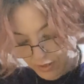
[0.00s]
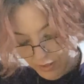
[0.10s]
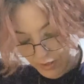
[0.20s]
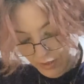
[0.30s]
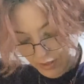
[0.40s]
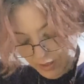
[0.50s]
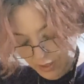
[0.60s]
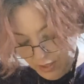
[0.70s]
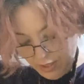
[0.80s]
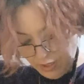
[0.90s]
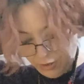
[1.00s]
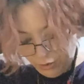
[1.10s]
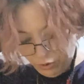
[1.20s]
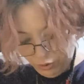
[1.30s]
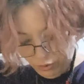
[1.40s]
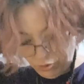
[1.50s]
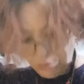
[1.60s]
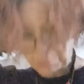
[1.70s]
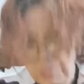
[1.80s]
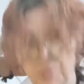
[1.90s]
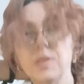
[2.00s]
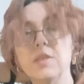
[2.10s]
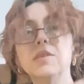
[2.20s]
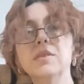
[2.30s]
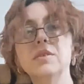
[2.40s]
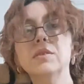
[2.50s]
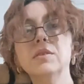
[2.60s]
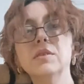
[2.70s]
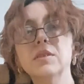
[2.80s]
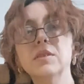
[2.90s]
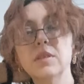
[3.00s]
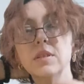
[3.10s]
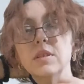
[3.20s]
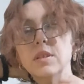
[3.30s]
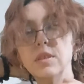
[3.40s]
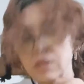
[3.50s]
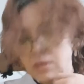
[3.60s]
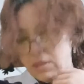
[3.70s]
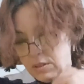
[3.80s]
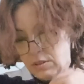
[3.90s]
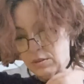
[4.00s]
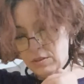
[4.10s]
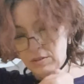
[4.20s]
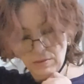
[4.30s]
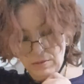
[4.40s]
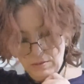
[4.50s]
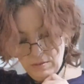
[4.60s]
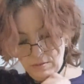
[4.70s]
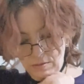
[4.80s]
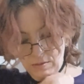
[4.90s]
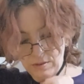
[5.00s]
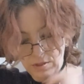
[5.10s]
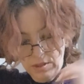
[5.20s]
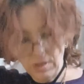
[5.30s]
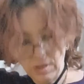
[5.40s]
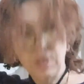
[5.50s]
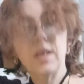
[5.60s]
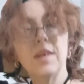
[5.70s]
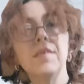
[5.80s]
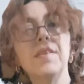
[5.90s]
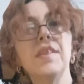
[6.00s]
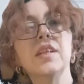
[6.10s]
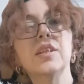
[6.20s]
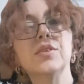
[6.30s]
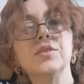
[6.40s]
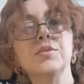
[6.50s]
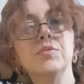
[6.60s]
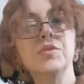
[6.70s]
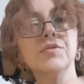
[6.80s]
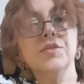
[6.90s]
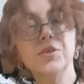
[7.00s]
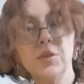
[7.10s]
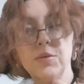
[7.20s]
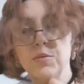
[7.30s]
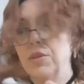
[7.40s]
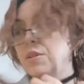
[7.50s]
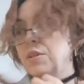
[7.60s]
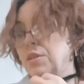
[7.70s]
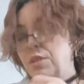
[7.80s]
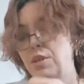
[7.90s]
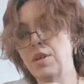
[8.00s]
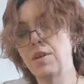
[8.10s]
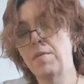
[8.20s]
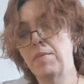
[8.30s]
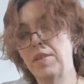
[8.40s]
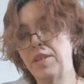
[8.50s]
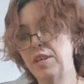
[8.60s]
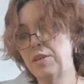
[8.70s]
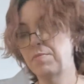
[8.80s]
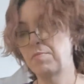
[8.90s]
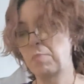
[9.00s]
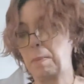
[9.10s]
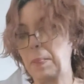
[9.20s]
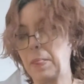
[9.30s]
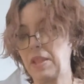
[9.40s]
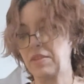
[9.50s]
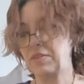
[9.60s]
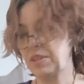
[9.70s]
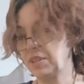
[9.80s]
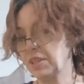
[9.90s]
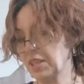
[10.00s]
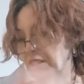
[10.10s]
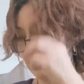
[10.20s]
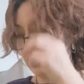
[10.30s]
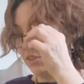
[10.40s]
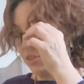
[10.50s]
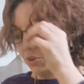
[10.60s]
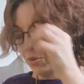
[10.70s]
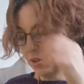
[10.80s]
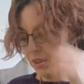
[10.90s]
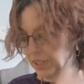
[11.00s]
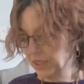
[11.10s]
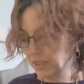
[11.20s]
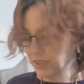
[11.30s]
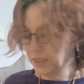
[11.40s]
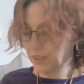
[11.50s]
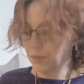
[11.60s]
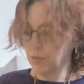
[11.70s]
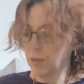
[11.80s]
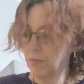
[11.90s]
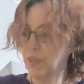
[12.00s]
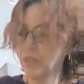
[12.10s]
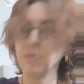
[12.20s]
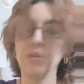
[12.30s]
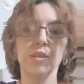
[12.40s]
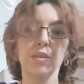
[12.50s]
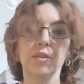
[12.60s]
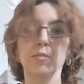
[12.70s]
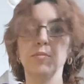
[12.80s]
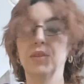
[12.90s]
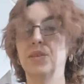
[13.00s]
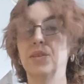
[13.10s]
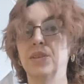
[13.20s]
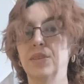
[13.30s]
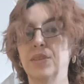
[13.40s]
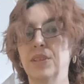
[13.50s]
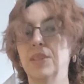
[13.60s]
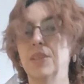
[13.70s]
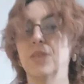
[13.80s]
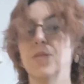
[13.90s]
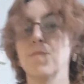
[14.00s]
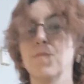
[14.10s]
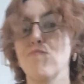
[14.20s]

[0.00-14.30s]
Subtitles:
I think that's too small. I don't know. I think this is more of a choker. But yeah. See, you got a nice choker necklace, and I'm going to make one a little bit longer than this.